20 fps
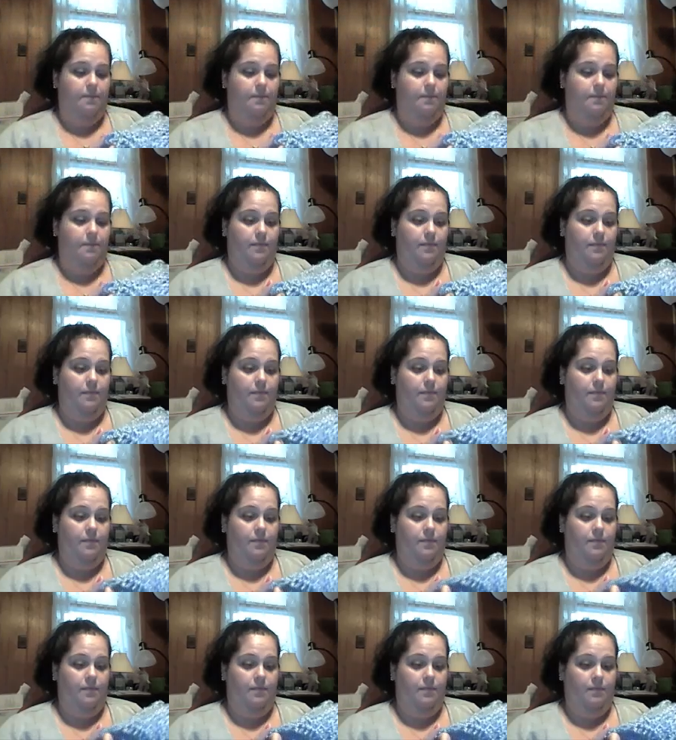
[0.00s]

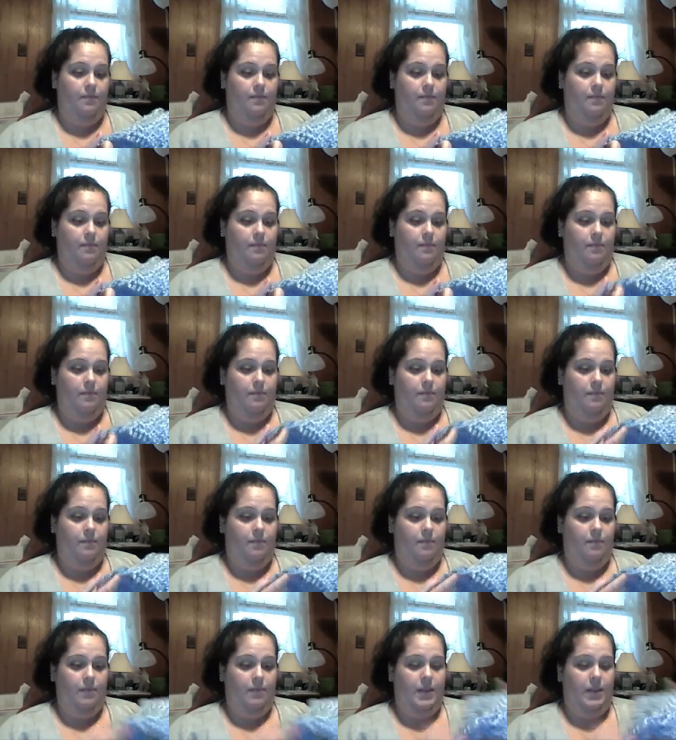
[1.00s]

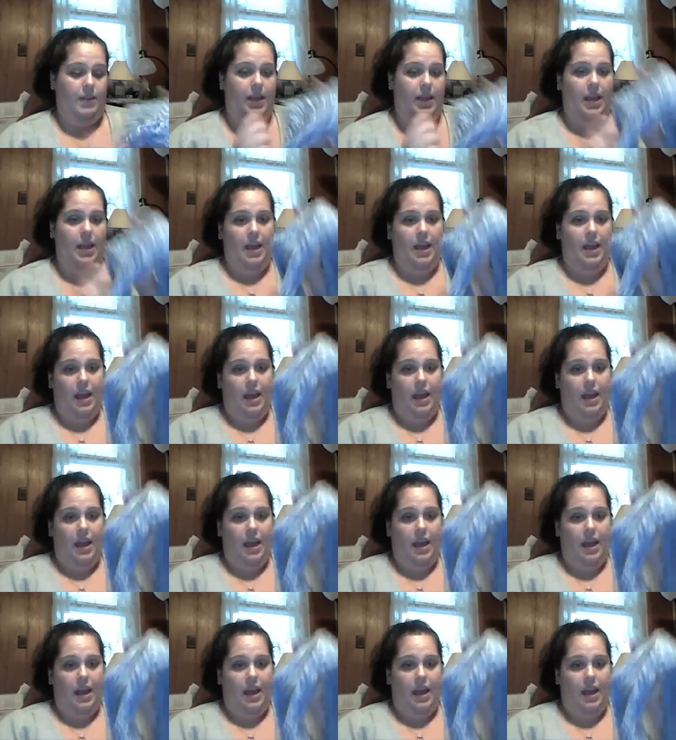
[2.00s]
[no speech]